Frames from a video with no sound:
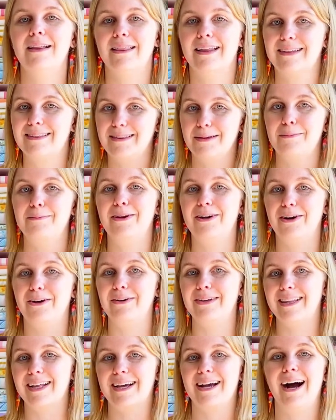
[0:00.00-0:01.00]
let them know
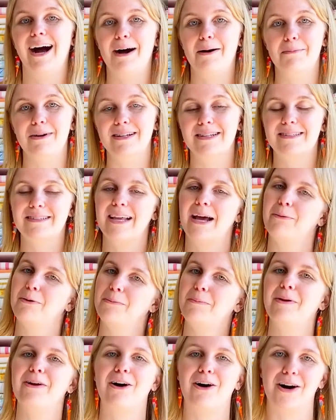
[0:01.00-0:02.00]
in the comments. That
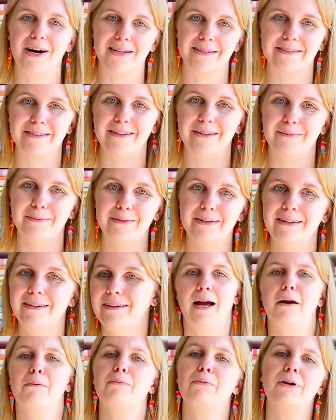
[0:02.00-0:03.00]
would be awesome.
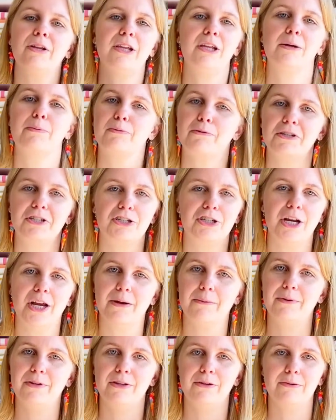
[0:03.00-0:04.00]
I really
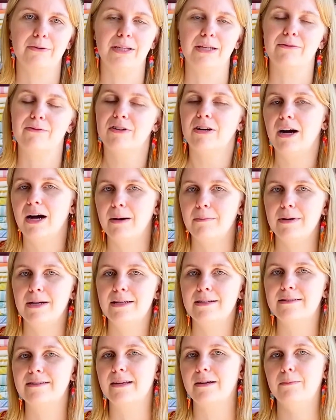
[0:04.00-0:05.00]
appreciate when you leave
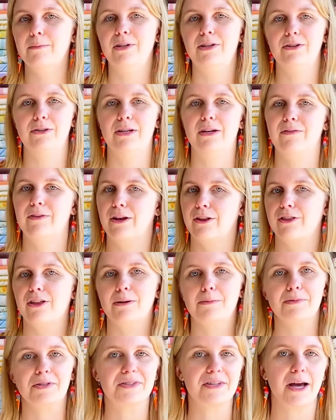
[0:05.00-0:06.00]
comments and when you give it a
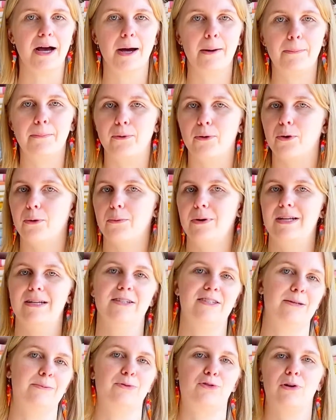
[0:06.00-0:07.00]
thumbs up or when you
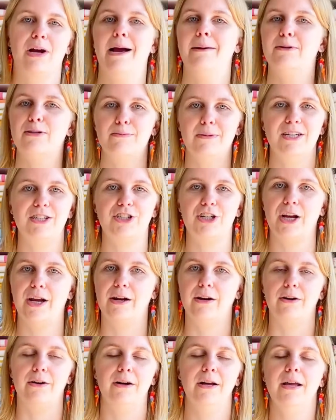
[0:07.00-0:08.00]
subscribe to my
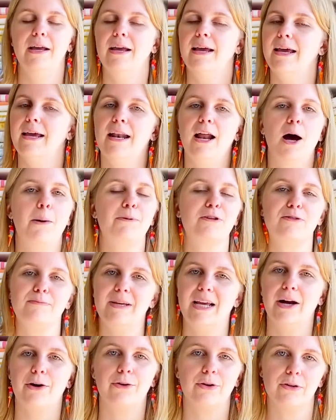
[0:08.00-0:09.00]
channel. It helps me
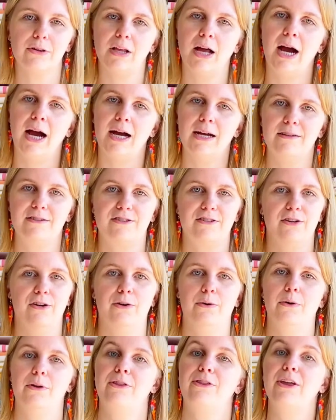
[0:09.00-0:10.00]
out a lot.
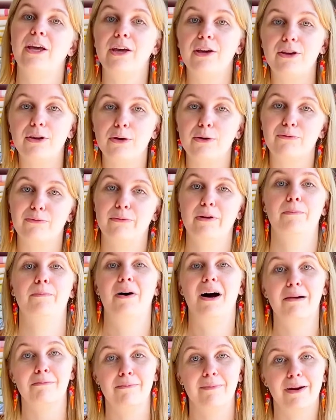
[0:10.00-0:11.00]
So thank you from the
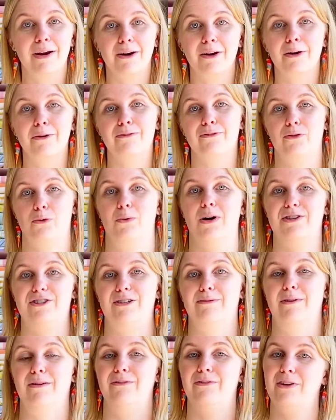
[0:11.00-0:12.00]
bottom of my heart for
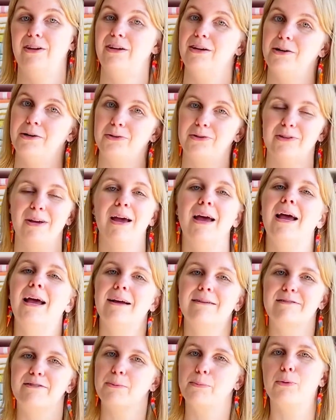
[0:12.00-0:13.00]
watching my videos
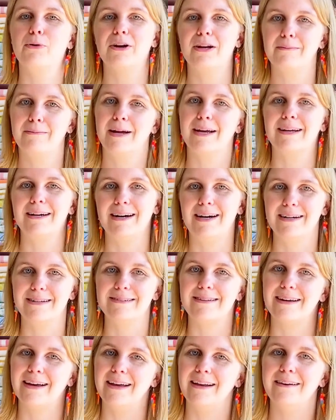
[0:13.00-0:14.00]
and supporting my
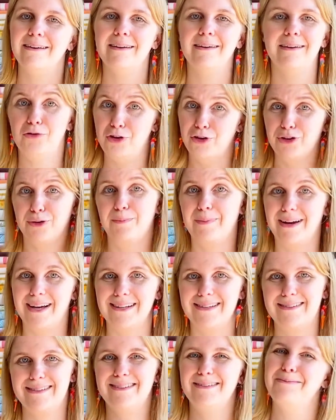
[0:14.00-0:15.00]
content. You're the
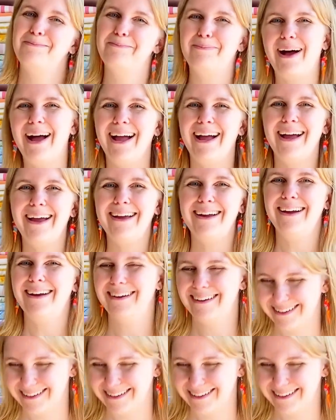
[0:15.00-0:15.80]
best. Bye!